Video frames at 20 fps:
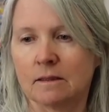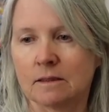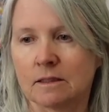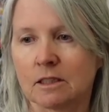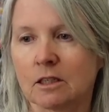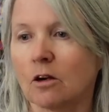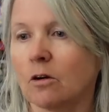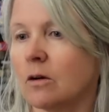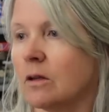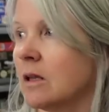to
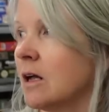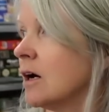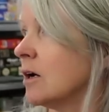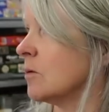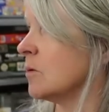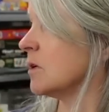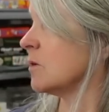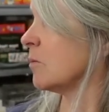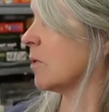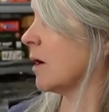go along
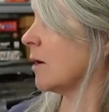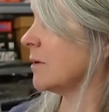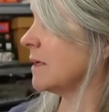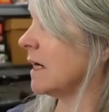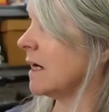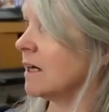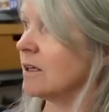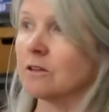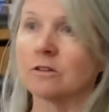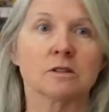with probably
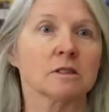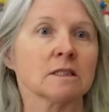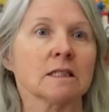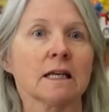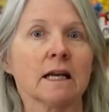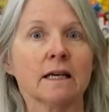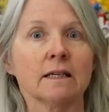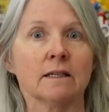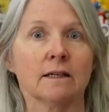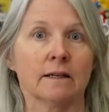others that
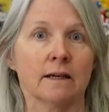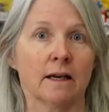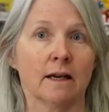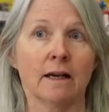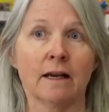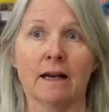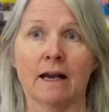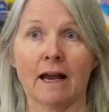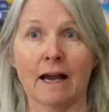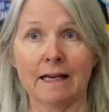I'd,
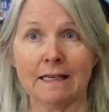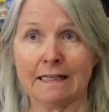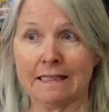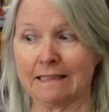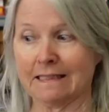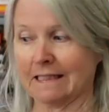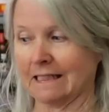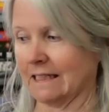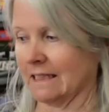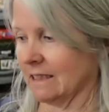I need
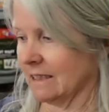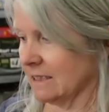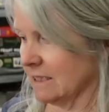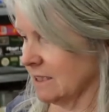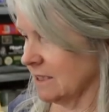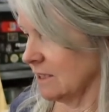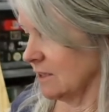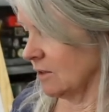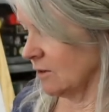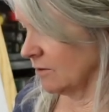to get
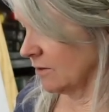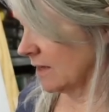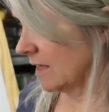listed over